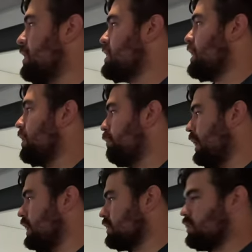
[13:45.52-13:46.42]
I'm going to say the
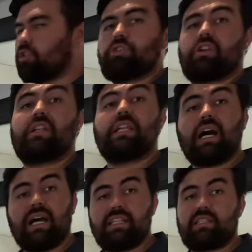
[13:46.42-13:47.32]
bunks. Those
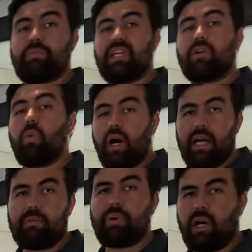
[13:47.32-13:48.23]
yes. nice, big,
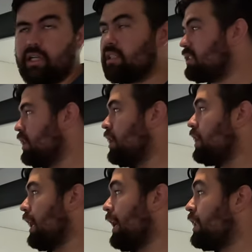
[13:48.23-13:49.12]
wide bunks.
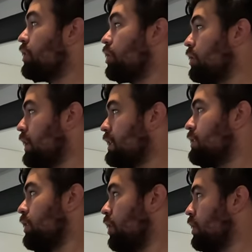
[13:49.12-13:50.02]
And they're
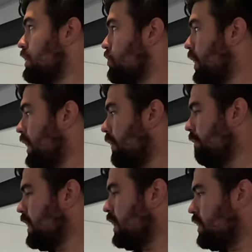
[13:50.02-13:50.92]
nice and long as well.
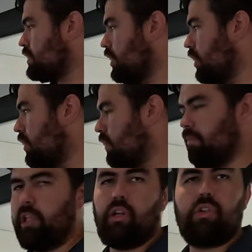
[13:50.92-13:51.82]
So,
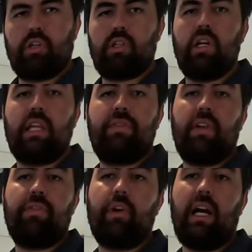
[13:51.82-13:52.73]
you know, they're good. Even
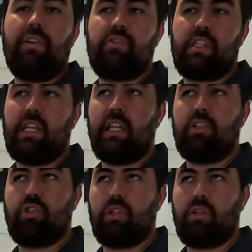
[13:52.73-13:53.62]
if you have
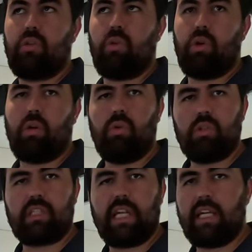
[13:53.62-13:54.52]
teenager or
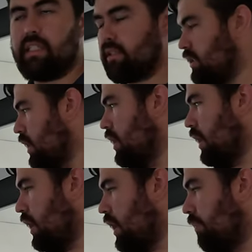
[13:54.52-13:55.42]
older kids,
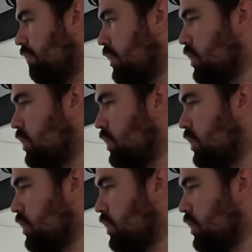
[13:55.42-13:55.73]
um,